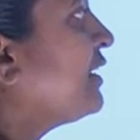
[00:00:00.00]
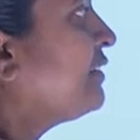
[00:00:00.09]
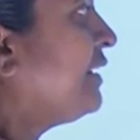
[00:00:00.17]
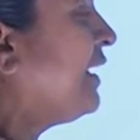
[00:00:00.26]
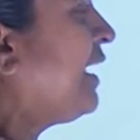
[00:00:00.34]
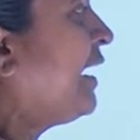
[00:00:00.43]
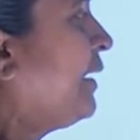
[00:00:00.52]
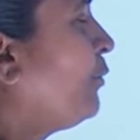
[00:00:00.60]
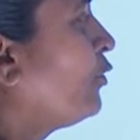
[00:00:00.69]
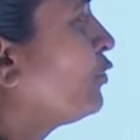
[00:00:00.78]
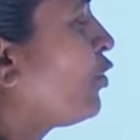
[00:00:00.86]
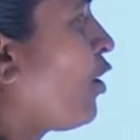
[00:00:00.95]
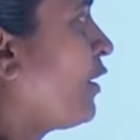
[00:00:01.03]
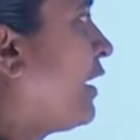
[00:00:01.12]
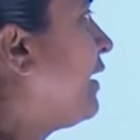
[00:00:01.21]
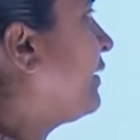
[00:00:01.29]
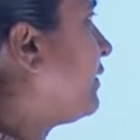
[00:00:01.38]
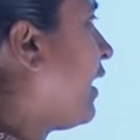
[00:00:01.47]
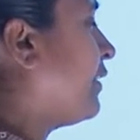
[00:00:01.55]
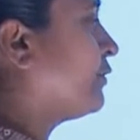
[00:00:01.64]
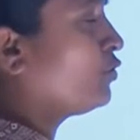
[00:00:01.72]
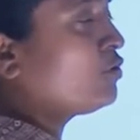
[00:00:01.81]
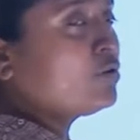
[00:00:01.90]
Sea anemone coral is
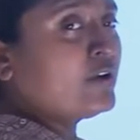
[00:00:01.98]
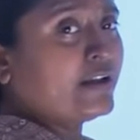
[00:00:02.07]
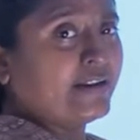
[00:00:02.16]
also